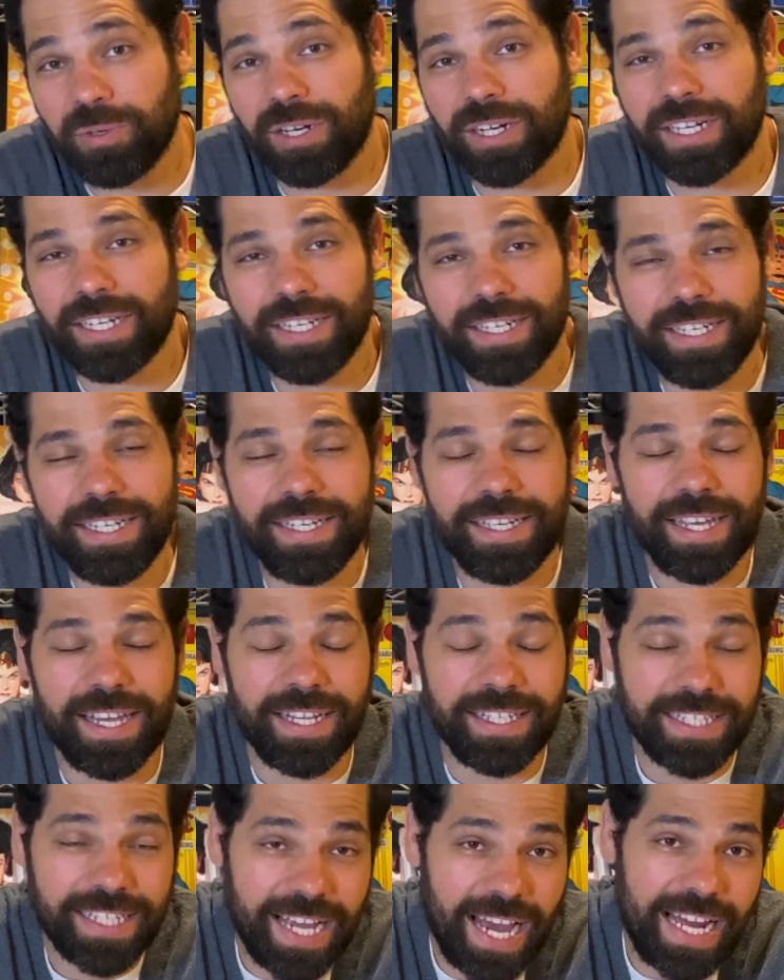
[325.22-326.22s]
book,
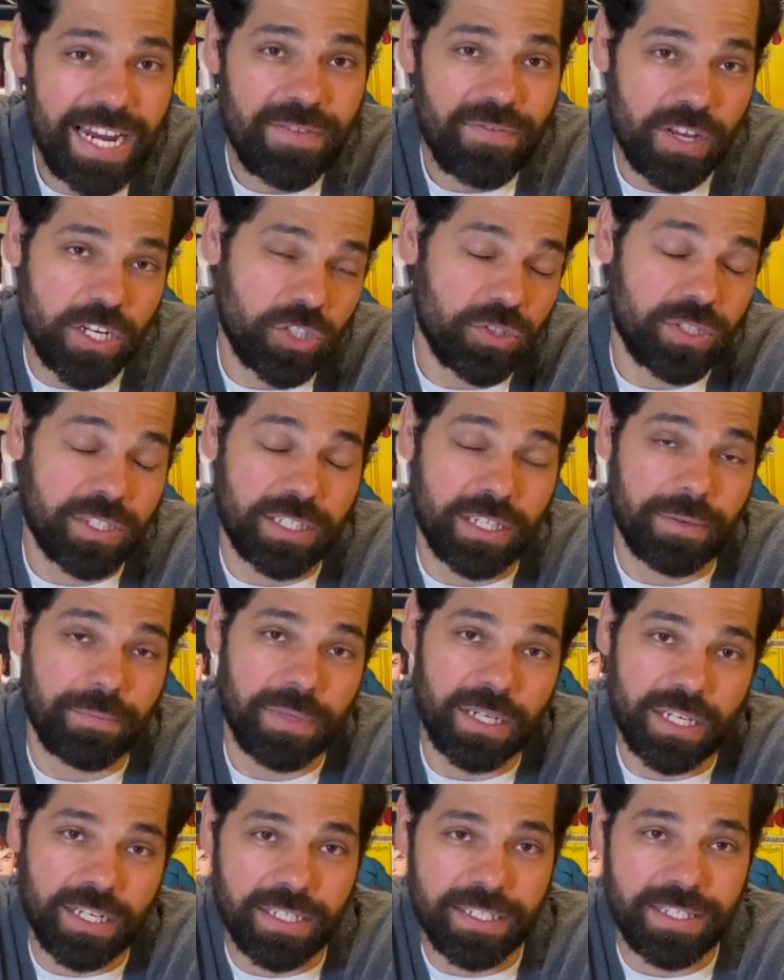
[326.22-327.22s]
it's kind of interesting
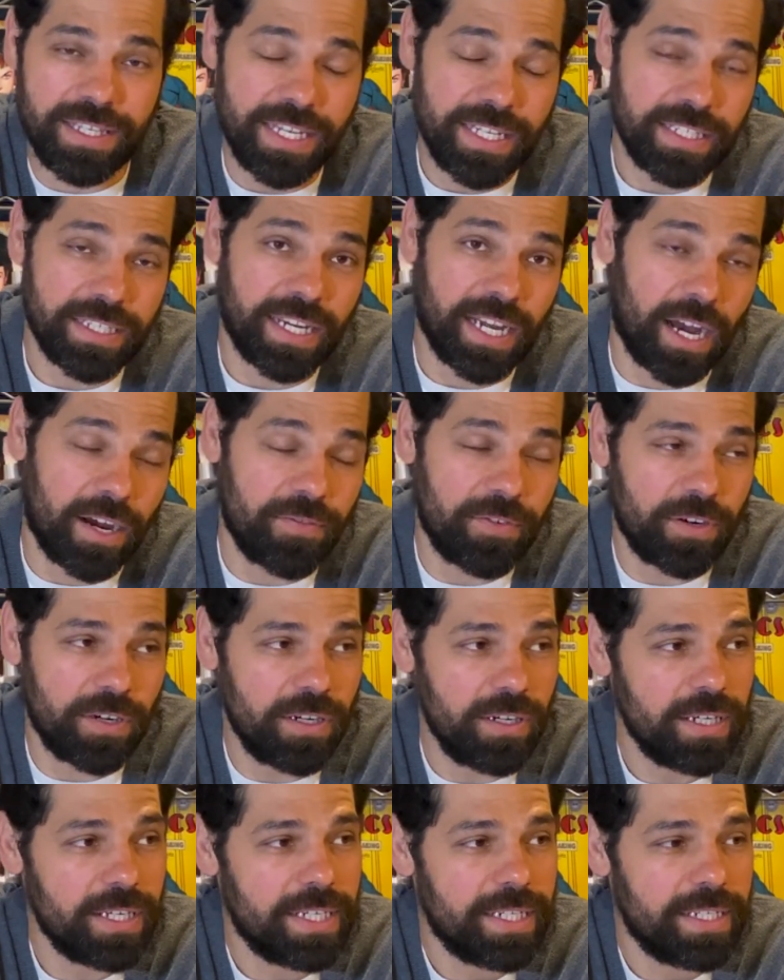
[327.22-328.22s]
because this
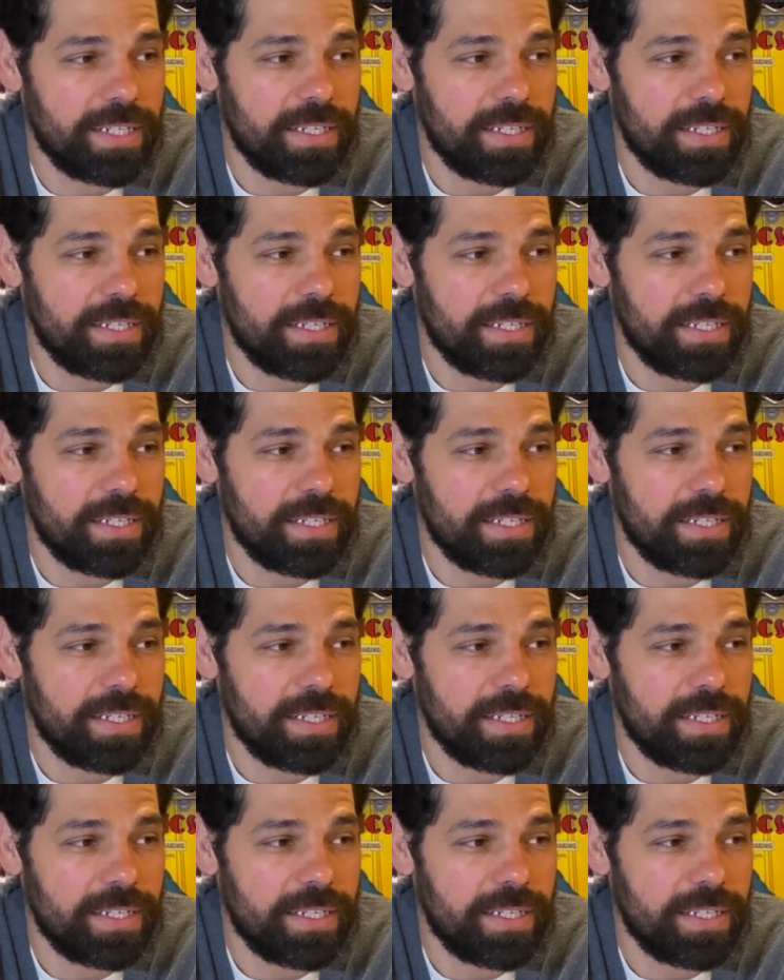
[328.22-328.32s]
cover,